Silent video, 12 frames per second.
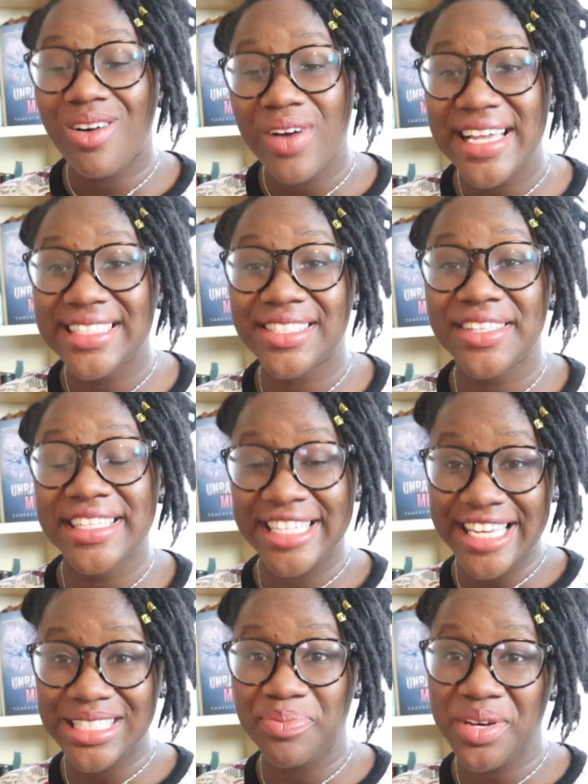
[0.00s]
All right, so the
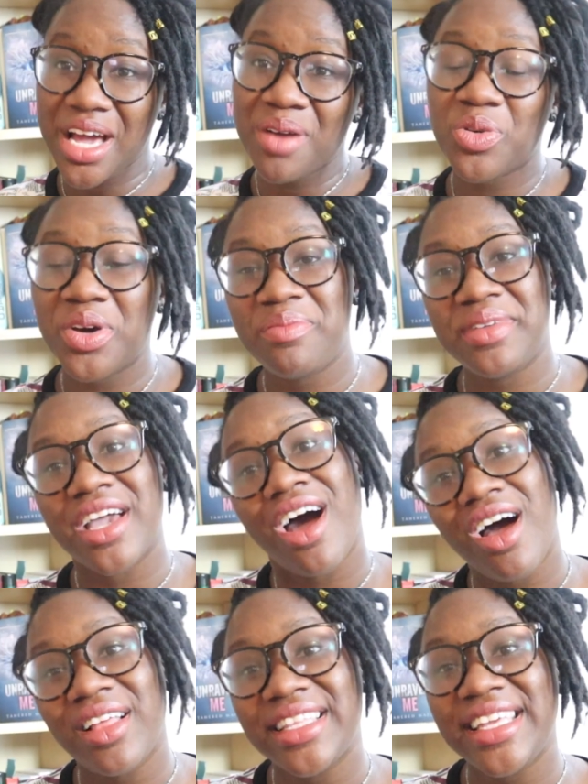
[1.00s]
next book I'm going to be
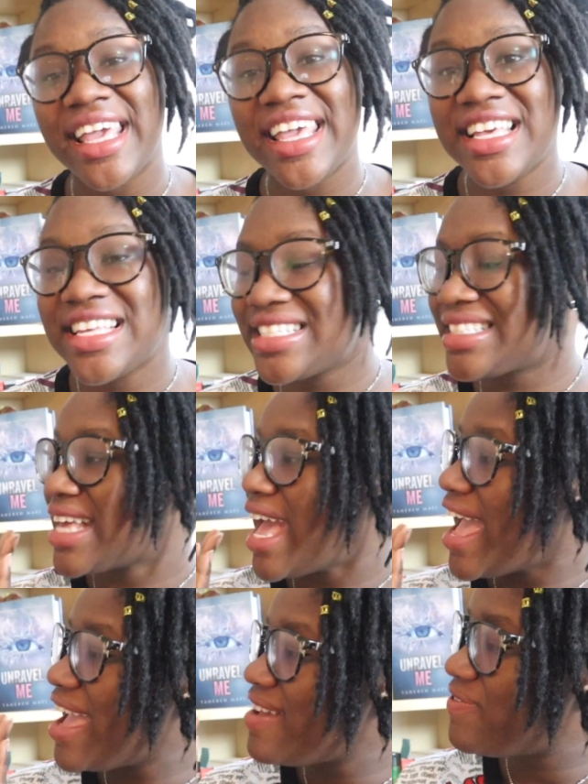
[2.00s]
hauling is
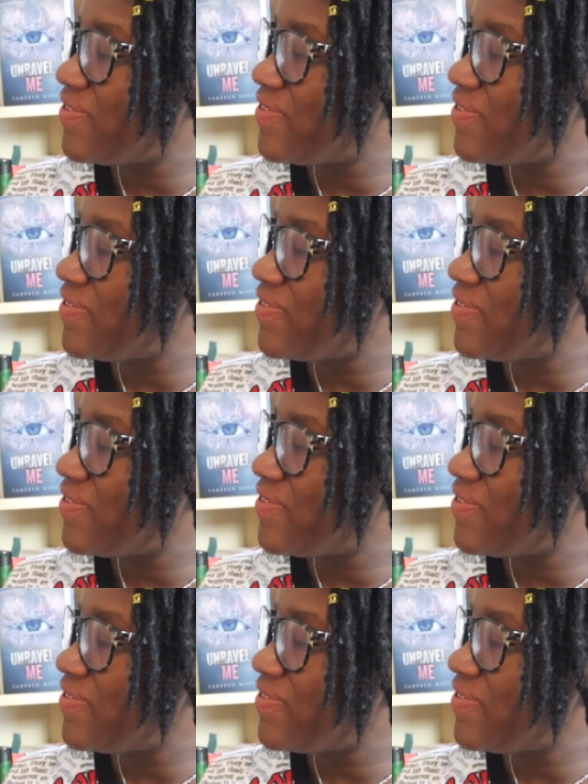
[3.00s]
A